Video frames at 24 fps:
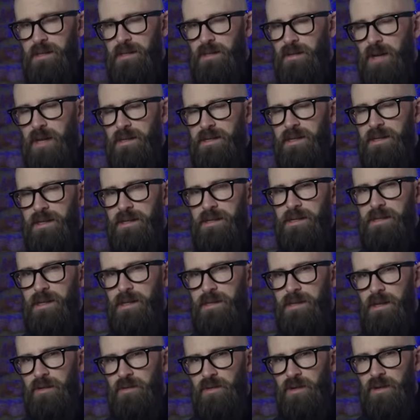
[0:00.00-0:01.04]
constructed in
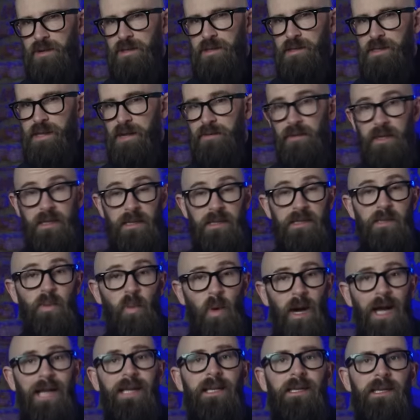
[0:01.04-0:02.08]
607, it is
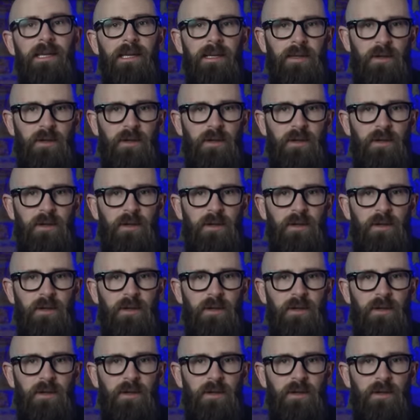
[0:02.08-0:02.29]
widely